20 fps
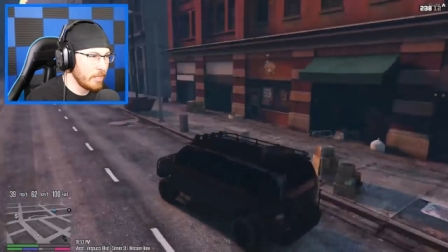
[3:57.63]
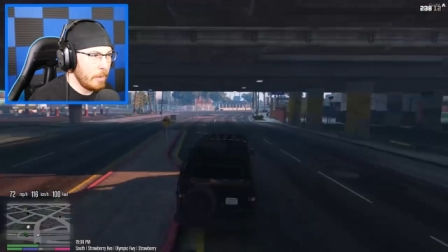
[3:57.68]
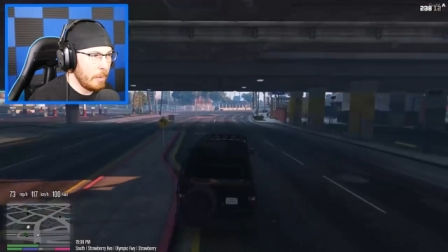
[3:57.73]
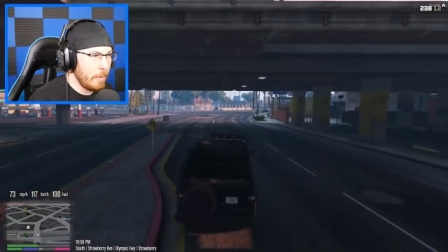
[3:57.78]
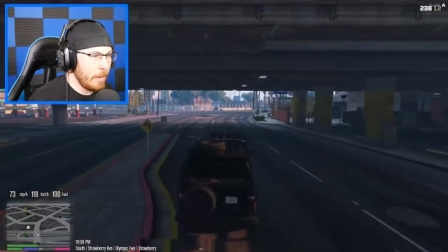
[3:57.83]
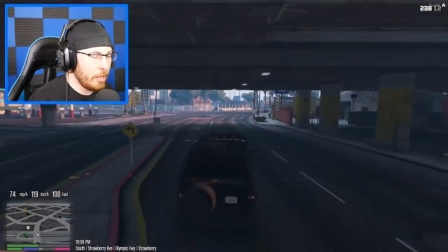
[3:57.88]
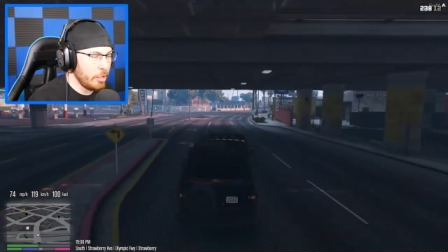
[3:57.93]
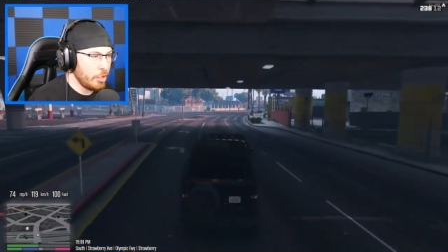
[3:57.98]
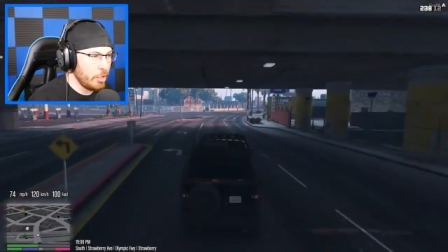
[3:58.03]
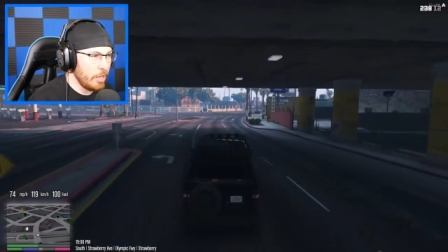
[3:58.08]

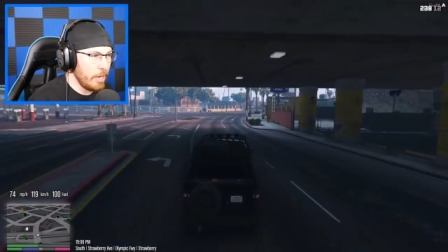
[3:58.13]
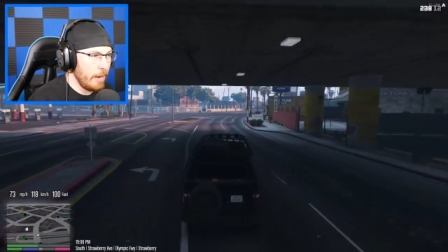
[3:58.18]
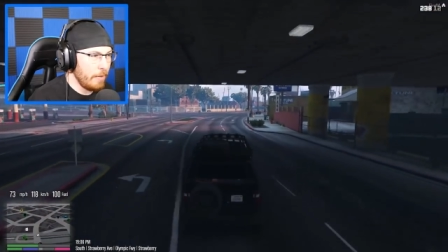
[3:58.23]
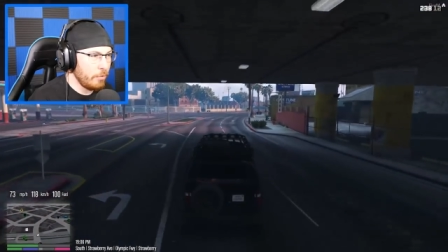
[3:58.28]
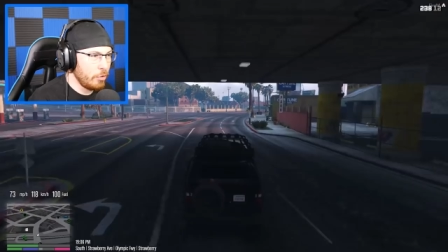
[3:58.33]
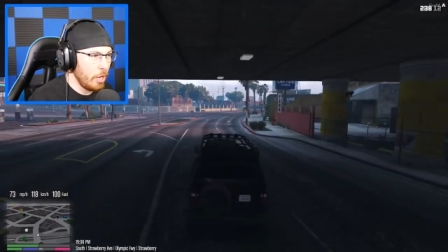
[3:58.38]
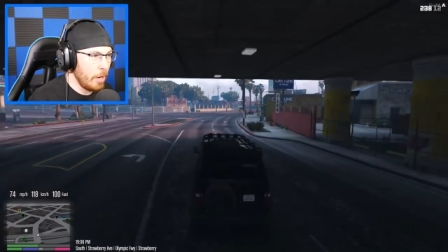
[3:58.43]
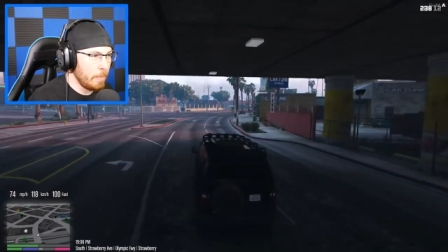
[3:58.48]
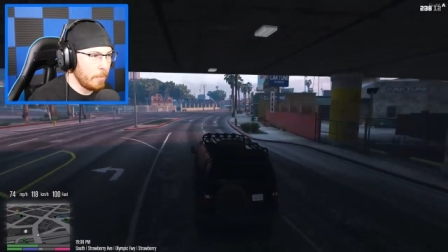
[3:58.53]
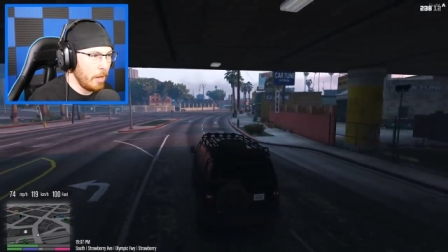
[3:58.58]
Maybe I shouldn't
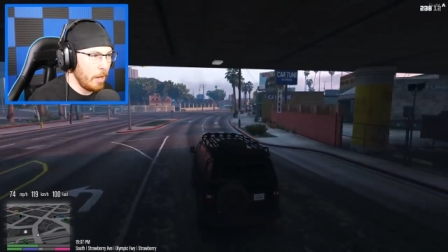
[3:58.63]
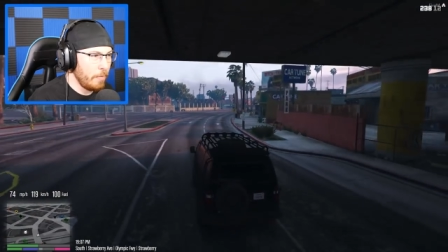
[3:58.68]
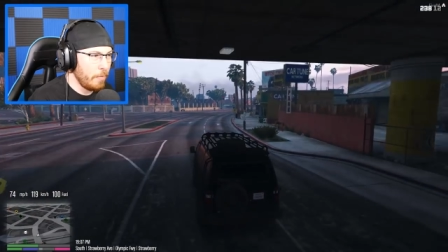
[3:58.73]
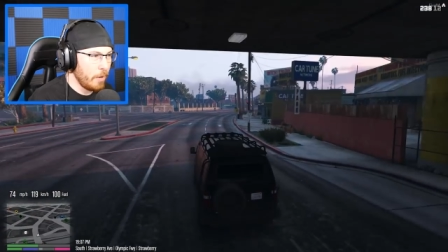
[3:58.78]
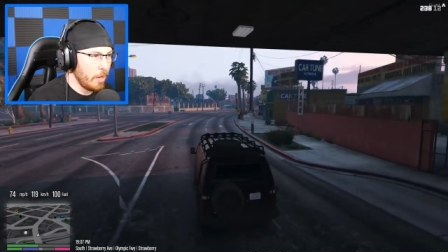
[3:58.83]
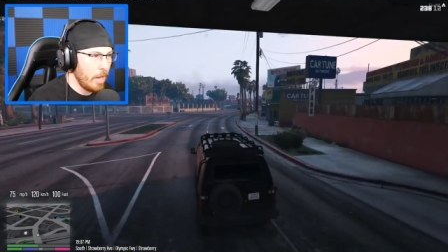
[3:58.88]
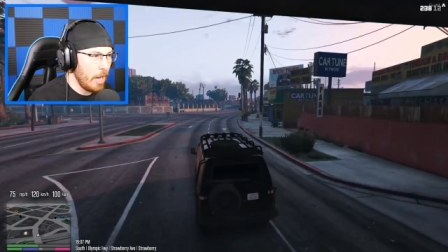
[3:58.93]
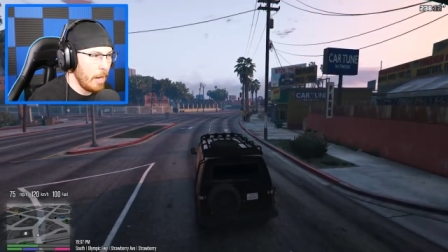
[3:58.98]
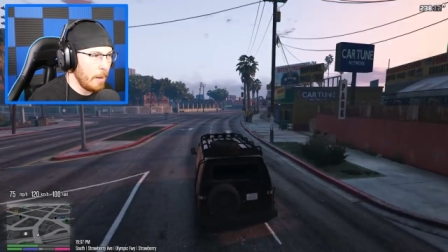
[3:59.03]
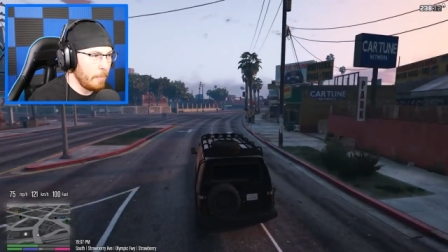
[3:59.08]
have dropped
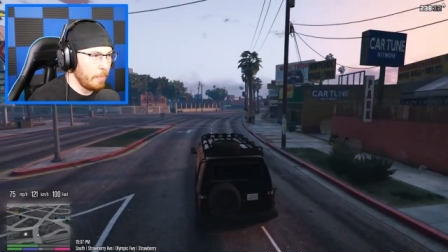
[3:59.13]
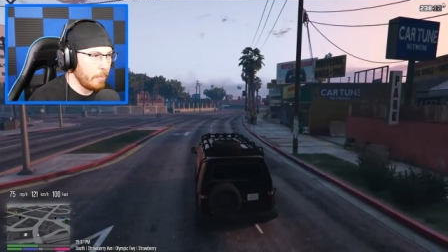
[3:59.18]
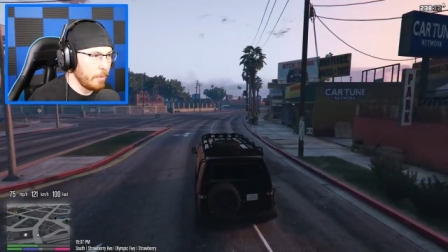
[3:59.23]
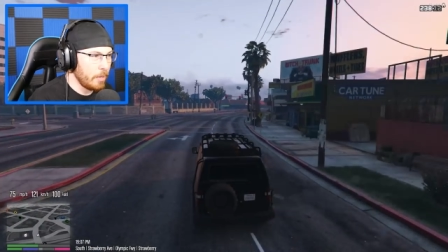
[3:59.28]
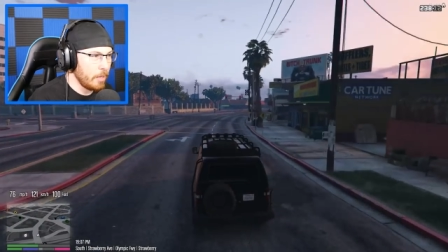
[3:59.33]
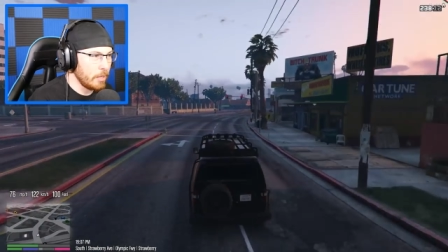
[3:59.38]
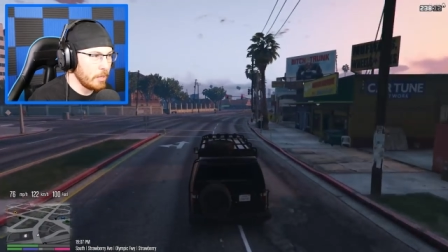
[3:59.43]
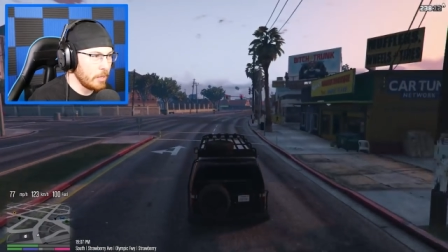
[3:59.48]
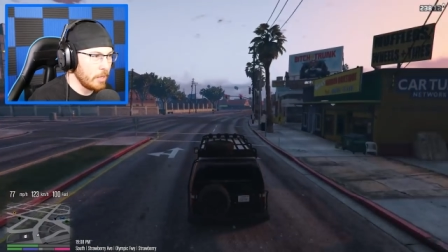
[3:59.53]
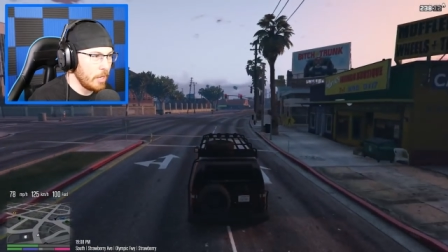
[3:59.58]
off a cop
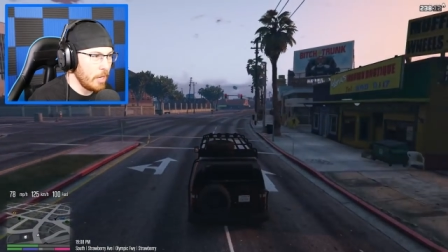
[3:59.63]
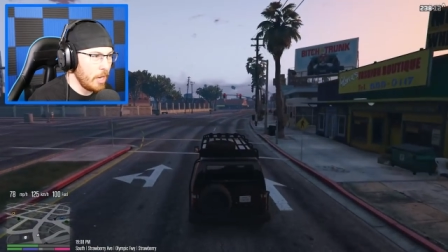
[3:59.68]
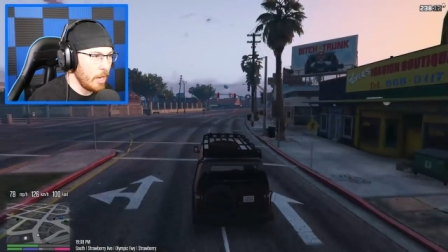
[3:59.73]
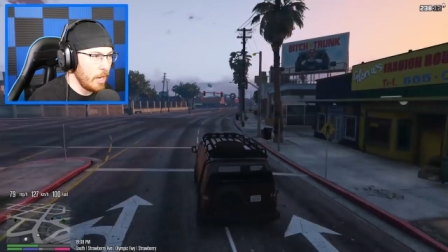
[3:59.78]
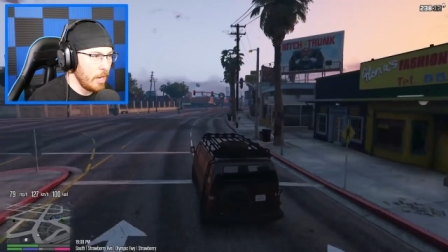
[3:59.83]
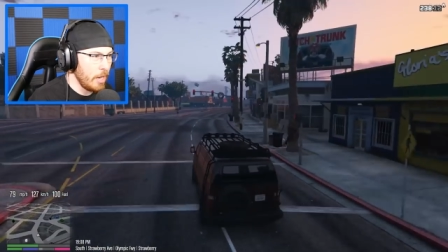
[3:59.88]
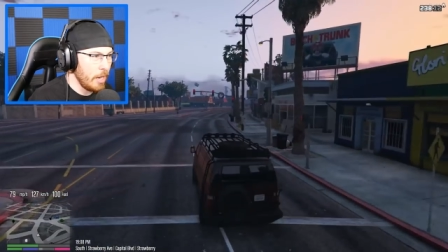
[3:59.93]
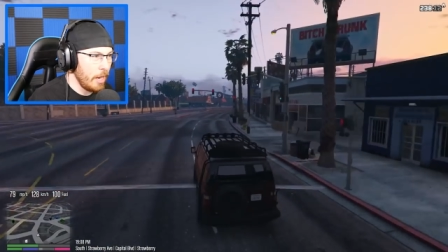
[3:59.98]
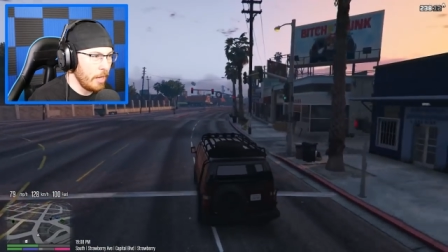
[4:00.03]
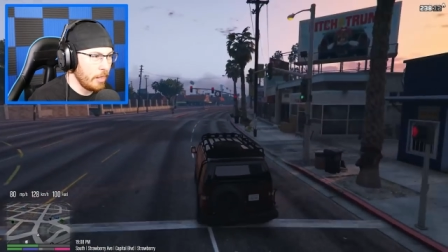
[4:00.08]
because
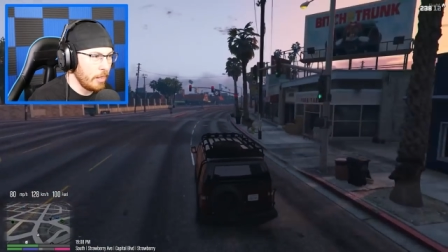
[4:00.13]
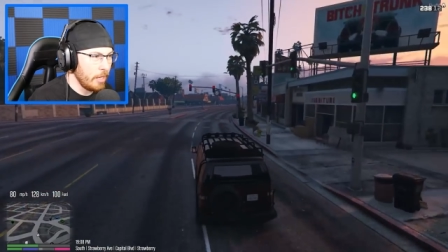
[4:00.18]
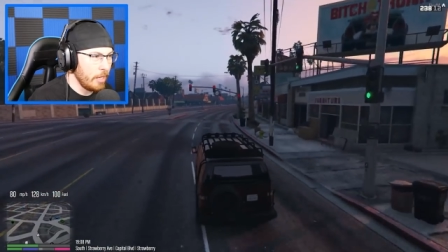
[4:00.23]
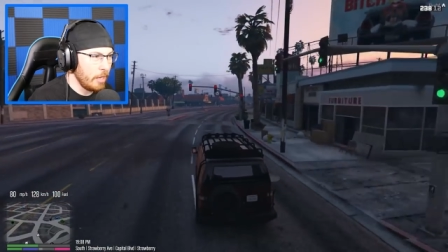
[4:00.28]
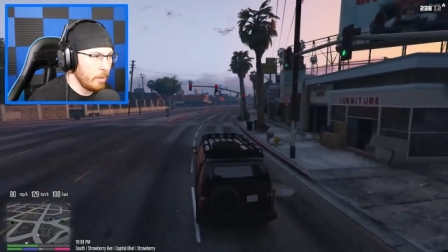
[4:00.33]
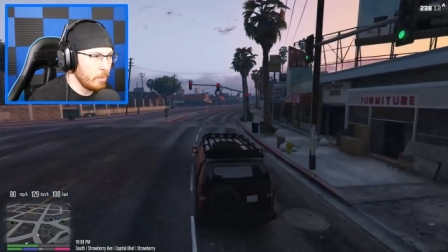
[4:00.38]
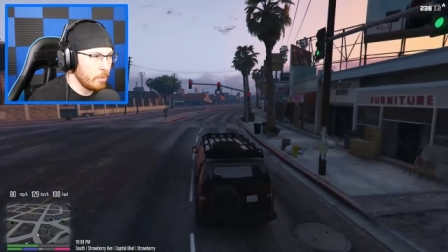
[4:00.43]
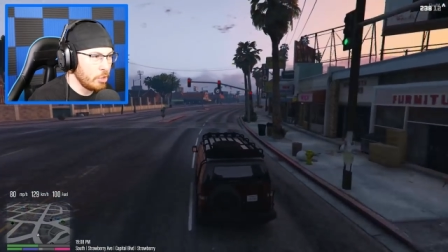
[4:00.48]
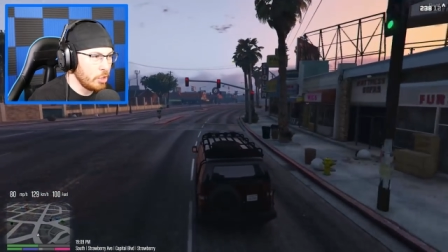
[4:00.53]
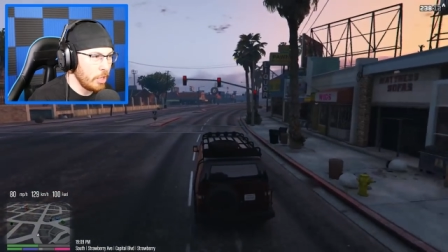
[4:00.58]
uh, I
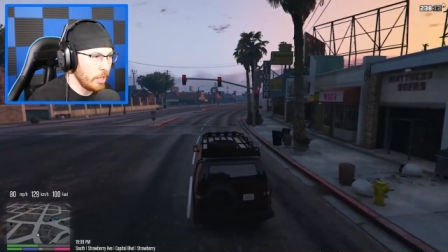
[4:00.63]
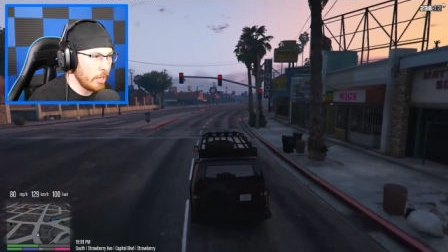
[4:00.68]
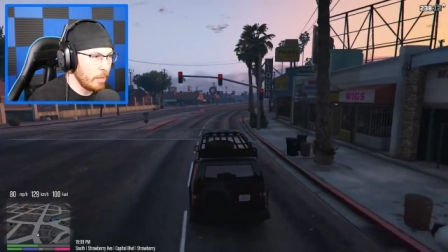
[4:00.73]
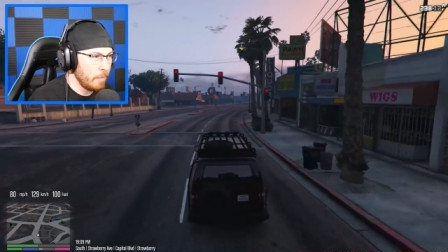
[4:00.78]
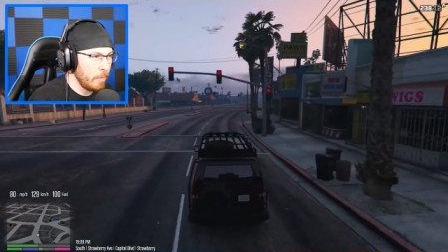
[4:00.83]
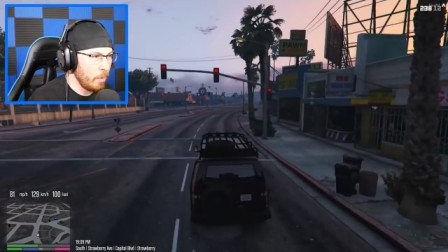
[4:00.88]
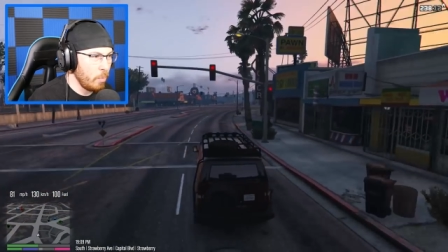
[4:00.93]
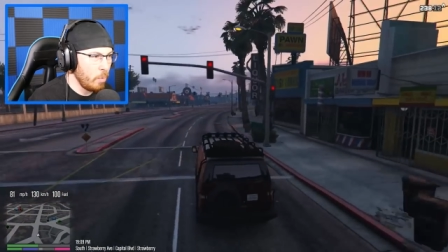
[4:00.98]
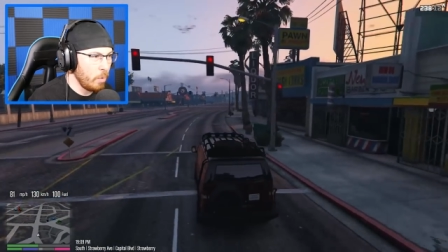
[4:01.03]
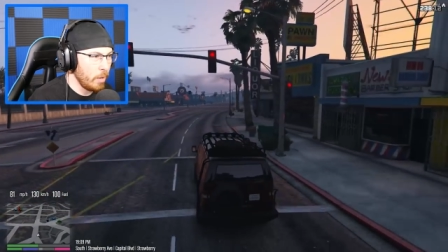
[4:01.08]
think he was
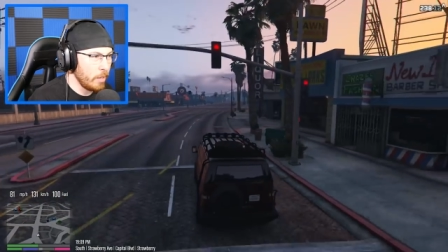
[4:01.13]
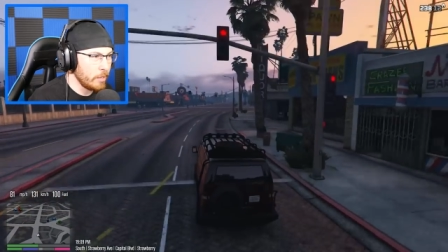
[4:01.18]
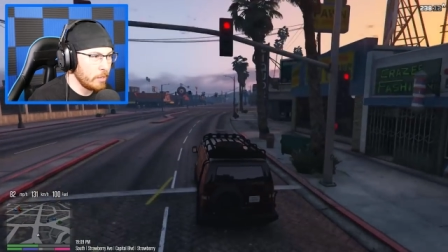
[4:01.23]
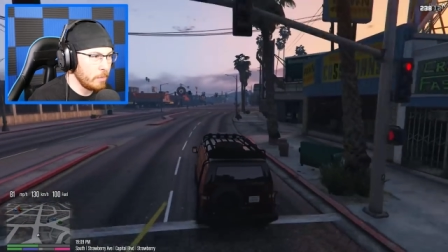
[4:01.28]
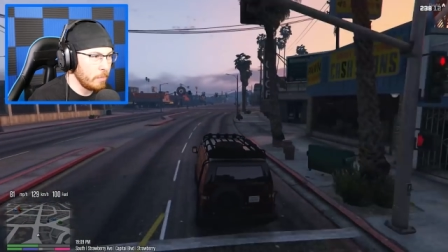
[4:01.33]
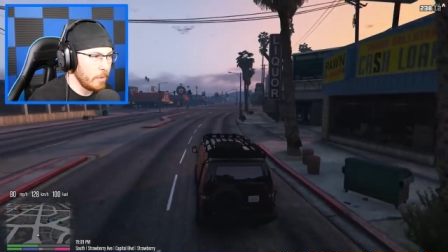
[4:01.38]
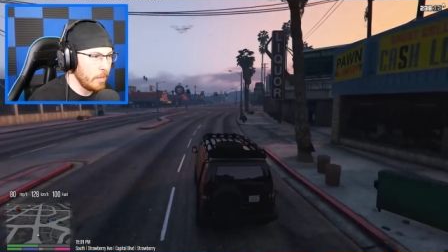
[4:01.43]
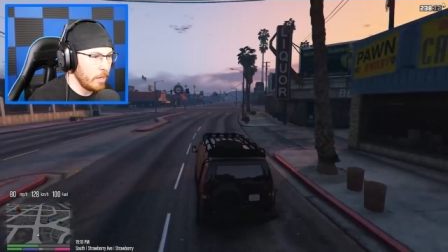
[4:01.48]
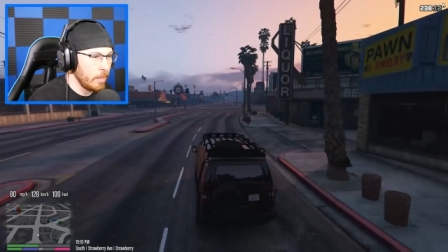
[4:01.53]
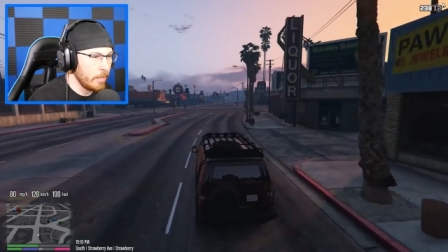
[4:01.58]
checking my
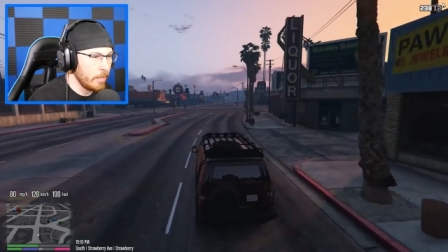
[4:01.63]
warrants to be